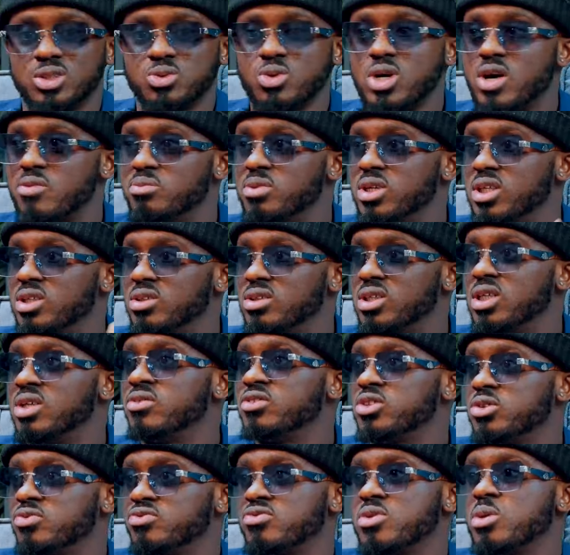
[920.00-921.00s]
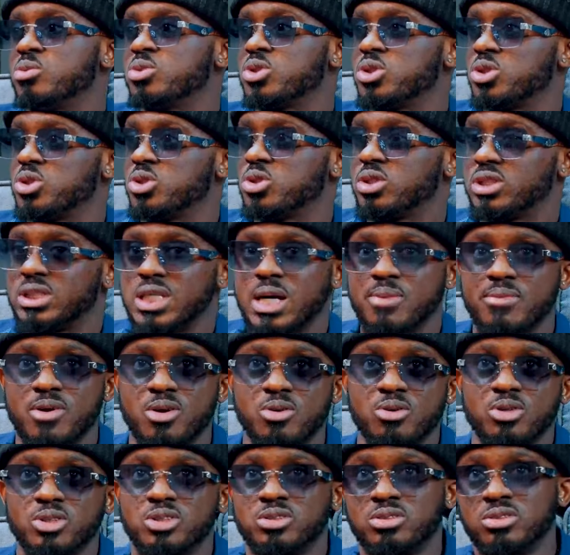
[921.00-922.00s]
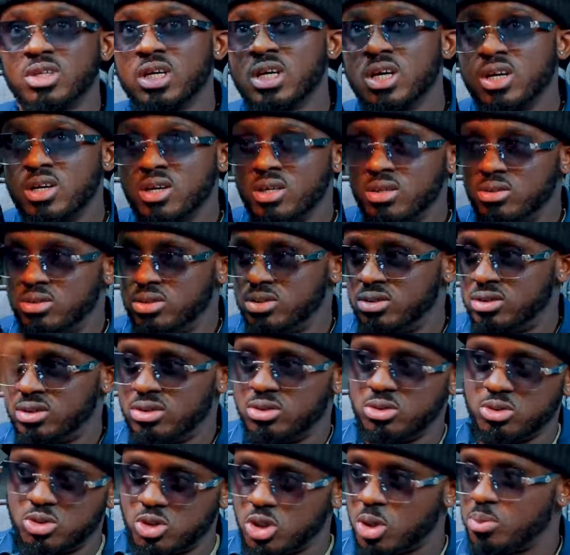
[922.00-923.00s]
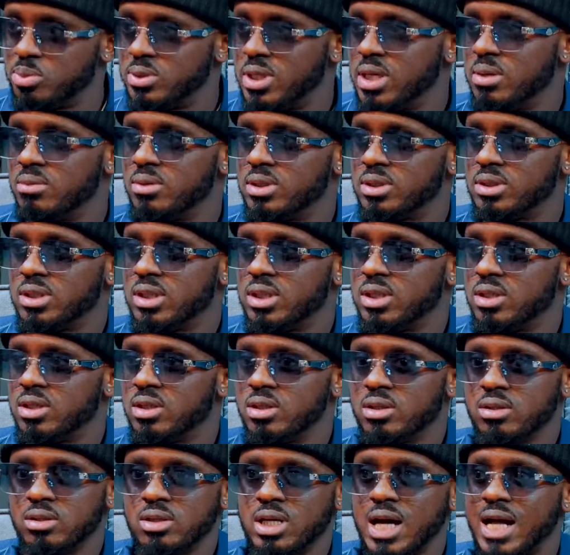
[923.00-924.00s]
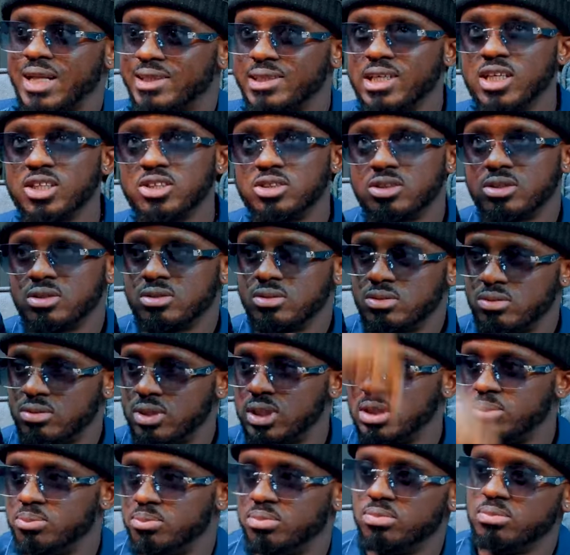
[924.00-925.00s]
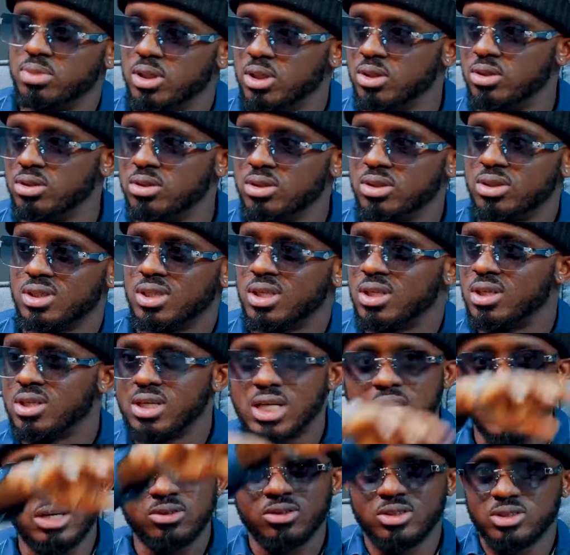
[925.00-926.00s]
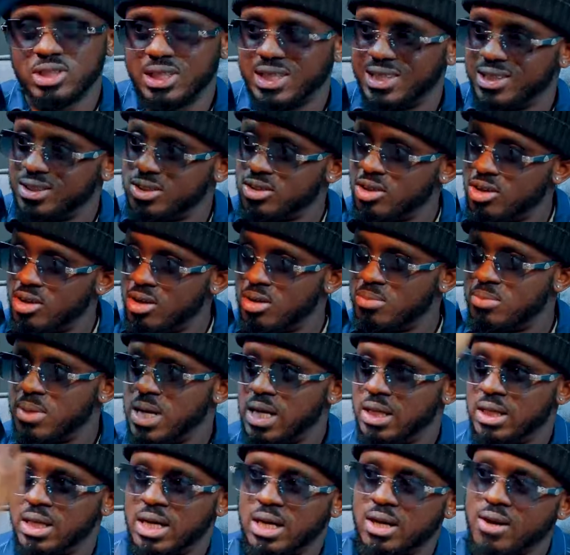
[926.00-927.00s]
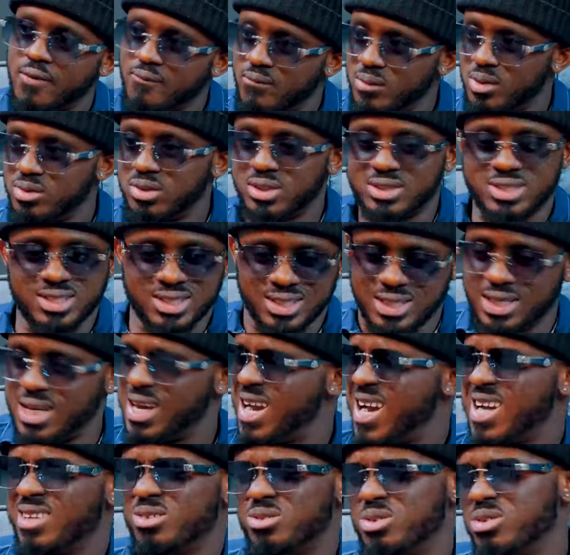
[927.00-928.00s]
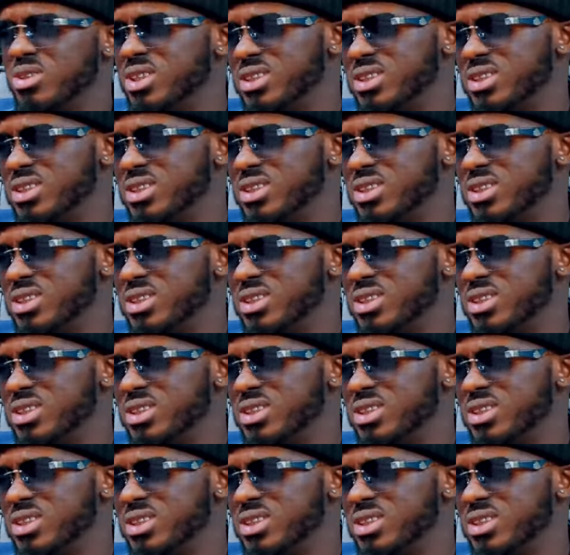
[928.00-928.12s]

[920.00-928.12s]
is what I've been doing from so time. I always drop them and say, attention, read below. I'll list all my receipts. I do